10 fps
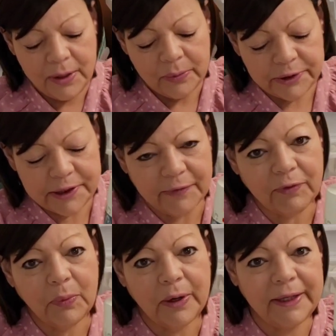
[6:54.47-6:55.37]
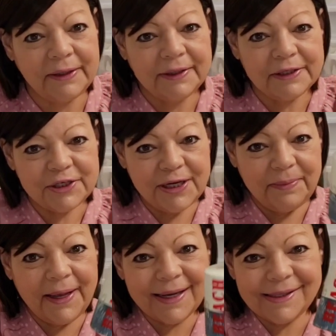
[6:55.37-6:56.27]
Whichever one she
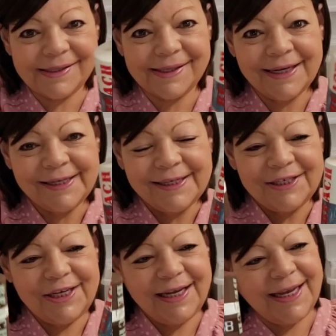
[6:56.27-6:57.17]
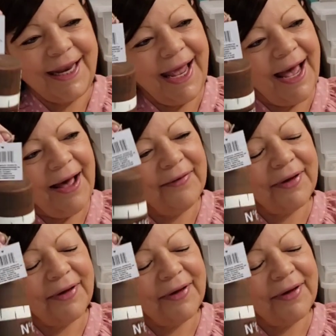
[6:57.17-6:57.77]
picks, she can have.